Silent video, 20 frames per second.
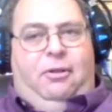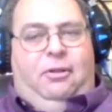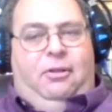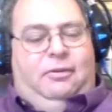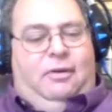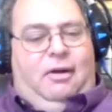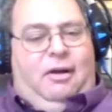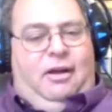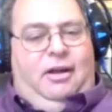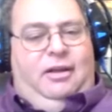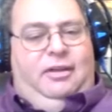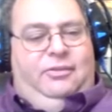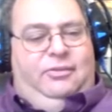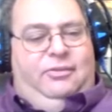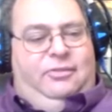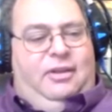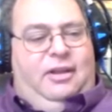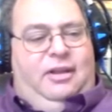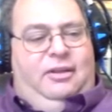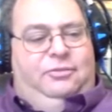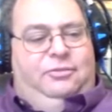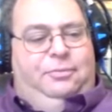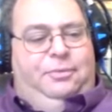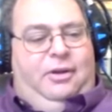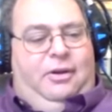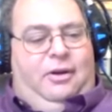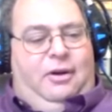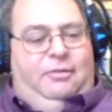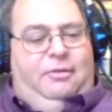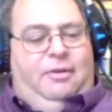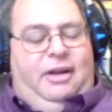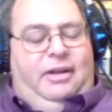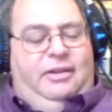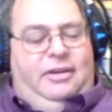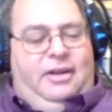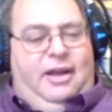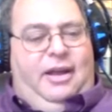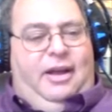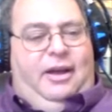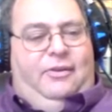was at least
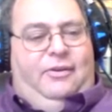heard,